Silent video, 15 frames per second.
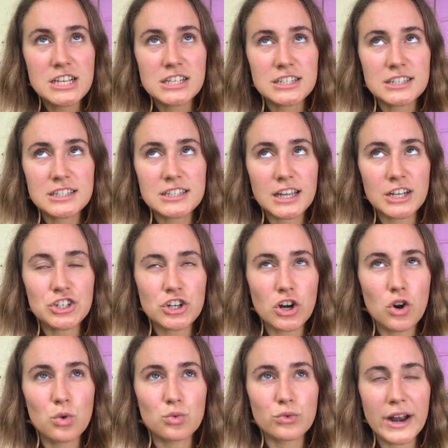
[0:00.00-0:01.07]
such
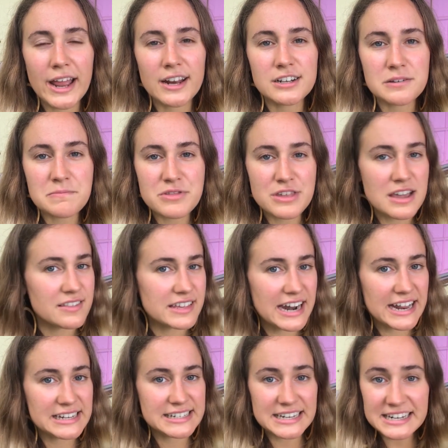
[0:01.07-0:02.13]
a random thing that
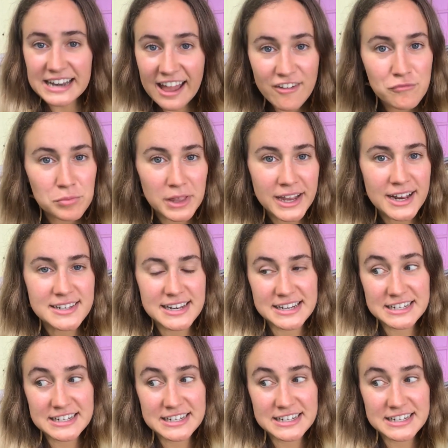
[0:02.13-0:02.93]
I didn't have planned.